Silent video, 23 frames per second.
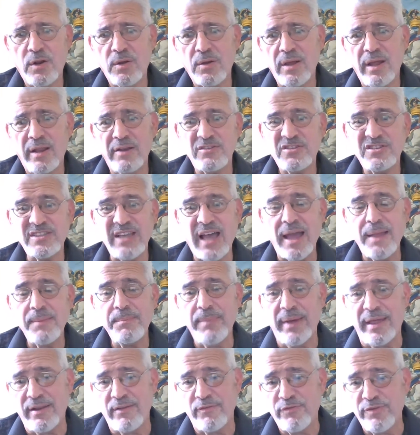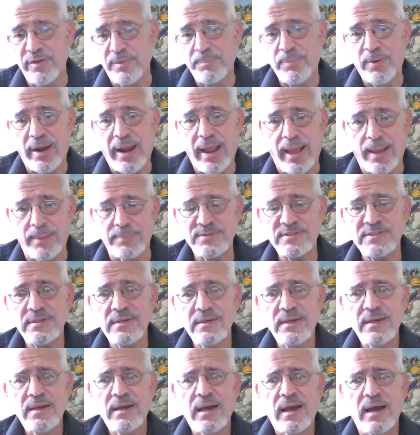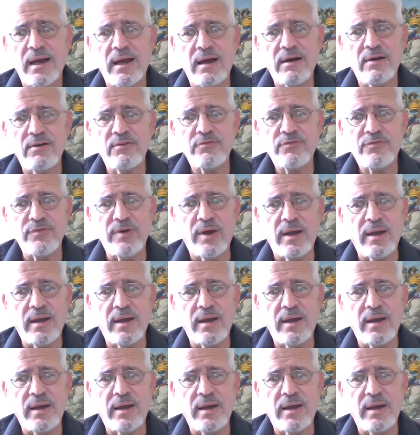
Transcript: of side benefit, perhaps, of